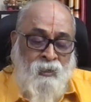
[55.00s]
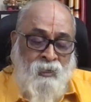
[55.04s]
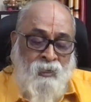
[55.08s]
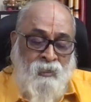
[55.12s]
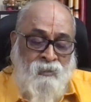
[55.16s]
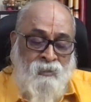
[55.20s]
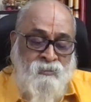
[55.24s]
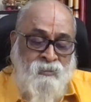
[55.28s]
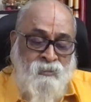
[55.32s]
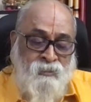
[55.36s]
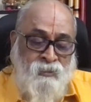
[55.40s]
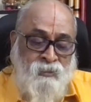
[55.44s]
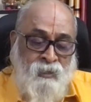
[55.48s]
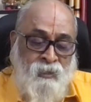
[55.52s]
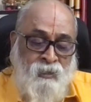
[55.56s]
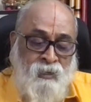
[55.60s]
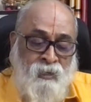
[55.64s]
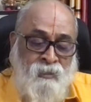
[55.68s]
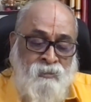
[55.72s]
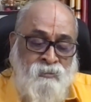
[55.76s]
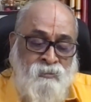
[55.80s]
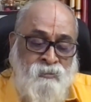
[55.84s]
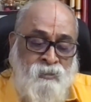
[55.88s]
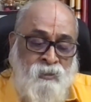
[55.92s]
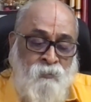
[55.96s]
consider
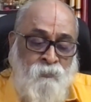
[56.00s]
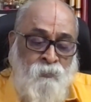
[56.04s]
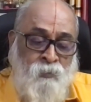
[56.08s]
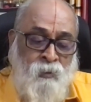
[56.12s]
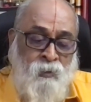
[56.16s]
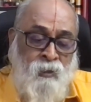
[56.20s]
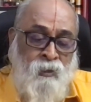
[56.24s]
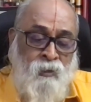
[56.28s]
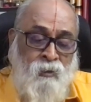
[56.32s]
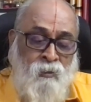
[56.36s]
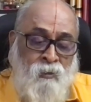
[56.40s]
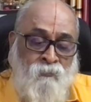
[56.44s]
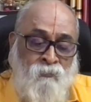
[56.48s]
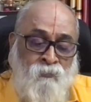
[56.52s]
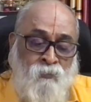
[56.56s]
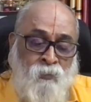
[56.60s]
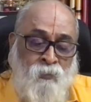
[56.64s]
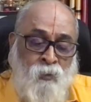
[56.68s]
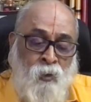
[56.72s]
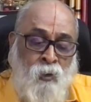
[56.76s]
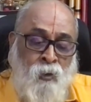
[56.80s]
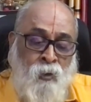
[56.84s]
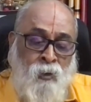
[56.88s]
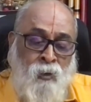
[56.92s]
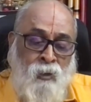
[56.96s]
as the will of
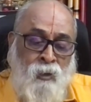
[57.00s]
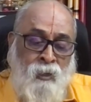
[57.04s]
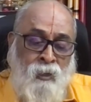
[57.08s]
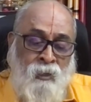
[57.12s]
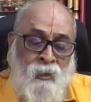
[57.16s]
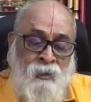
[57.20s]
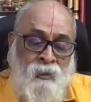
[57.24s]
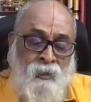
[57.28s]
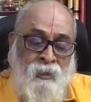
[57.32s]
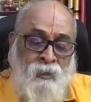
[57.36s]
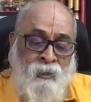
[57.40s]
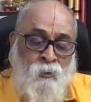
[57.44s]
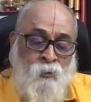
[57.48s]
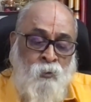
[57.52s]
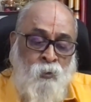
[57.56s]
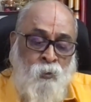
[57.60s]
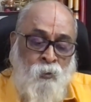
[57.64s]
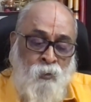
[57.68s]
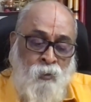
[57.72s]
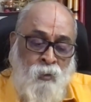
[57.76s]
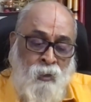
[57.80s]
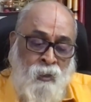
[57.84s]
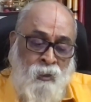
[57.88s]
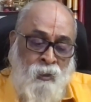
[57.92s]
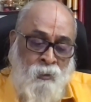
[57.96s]
Lord and
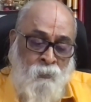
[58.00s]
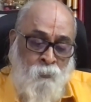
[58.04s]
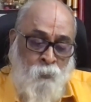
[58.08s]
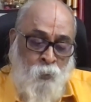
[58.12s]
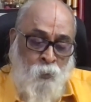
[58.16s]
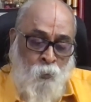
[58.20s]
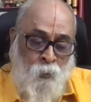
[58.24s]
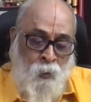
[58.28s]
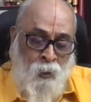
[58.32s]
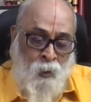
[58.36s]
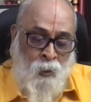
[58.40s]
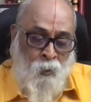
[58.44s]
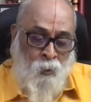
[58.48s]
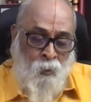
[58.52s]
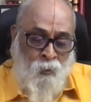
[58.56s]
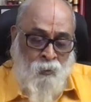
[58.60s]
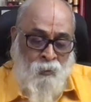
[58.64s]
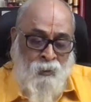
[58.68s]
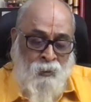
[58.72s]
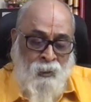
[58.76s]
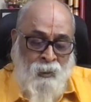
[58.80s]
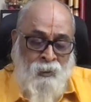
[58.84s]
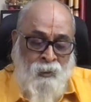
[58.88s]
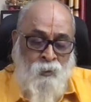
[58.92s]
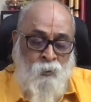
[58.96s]
ignore and move
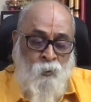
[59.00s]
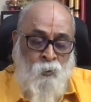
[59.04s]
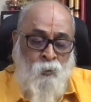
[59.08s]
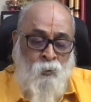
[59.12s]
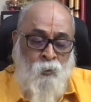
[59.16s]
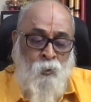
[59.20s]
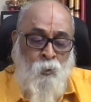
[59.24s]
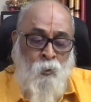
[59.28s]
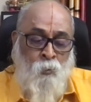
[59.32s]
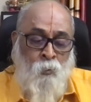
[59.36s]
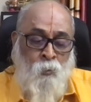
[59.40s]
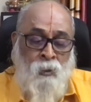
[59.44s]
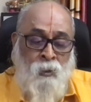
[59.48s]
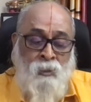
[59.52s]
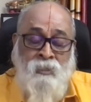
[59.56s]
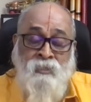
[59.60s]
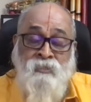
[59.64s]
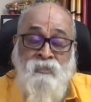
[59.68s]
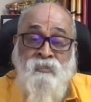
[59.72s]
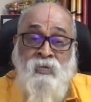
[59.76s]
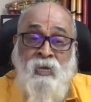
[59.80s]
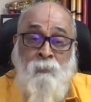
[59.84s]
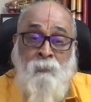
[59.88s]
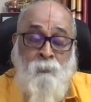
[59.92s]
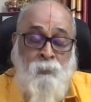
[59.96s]
along. I don't know what
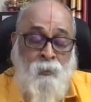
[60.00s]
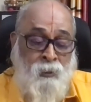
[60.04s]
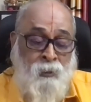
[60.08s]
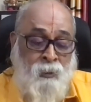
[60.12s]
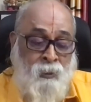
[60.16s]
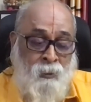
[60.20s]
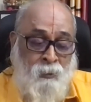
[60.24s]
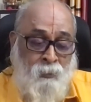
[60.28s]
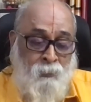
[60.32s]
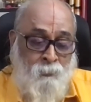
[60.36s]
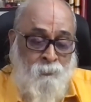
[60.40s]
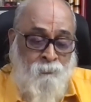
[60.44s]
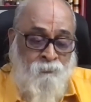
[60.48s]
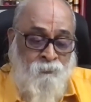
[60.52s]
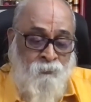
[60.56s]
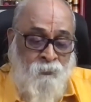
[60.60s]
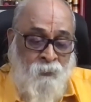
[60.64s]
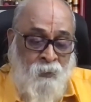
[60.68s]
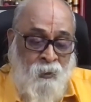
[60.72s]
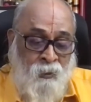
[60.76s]
is happening